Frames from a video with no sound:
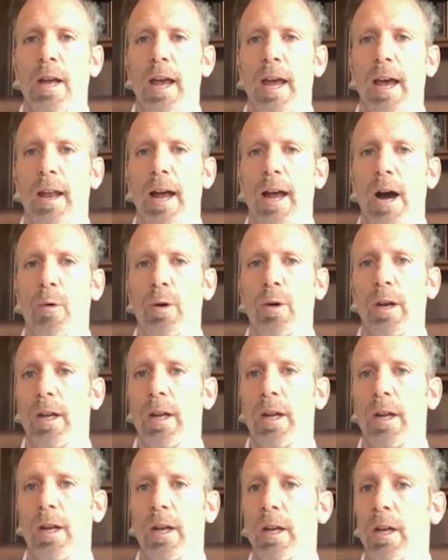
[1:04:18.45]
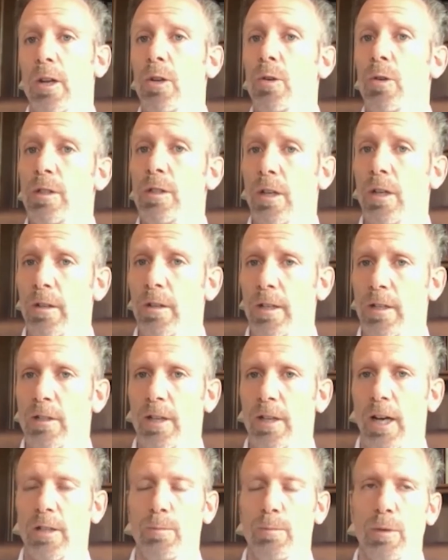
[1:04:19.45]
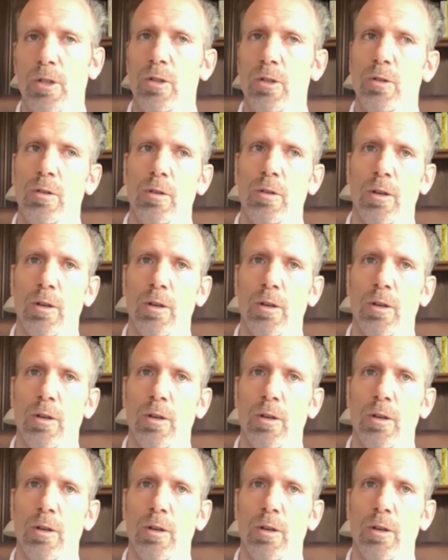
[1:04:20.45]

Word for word: and now we're getting into utility assessments,